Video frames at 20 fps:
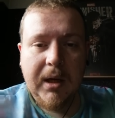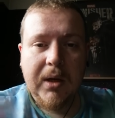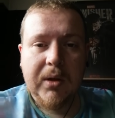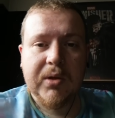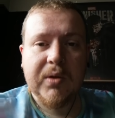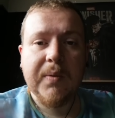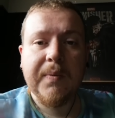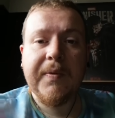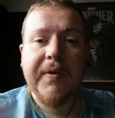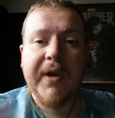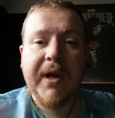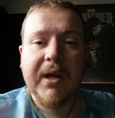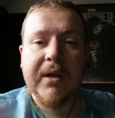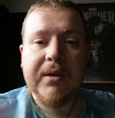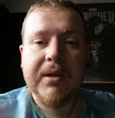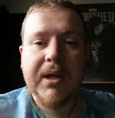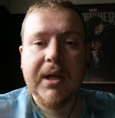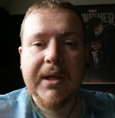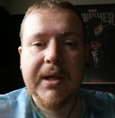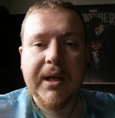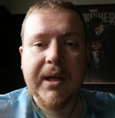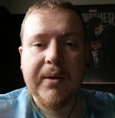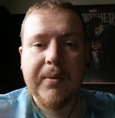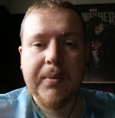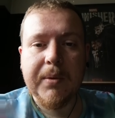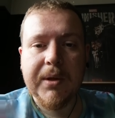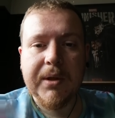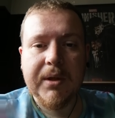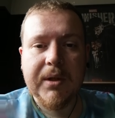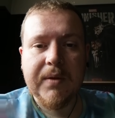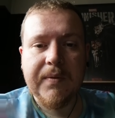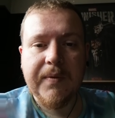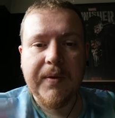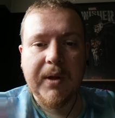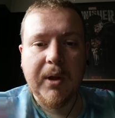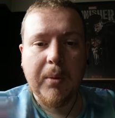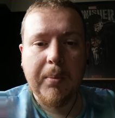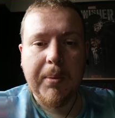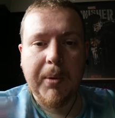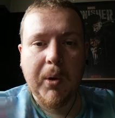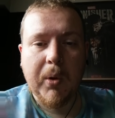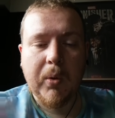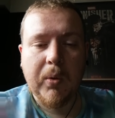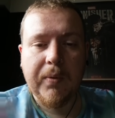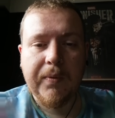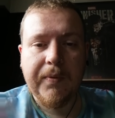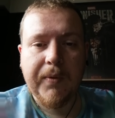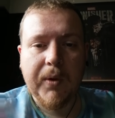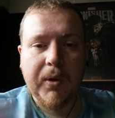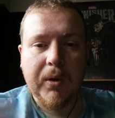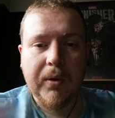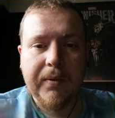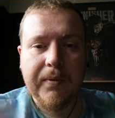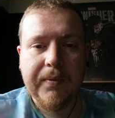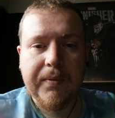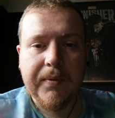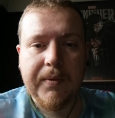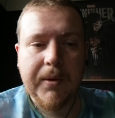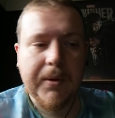something else I did was fill a bowl full of.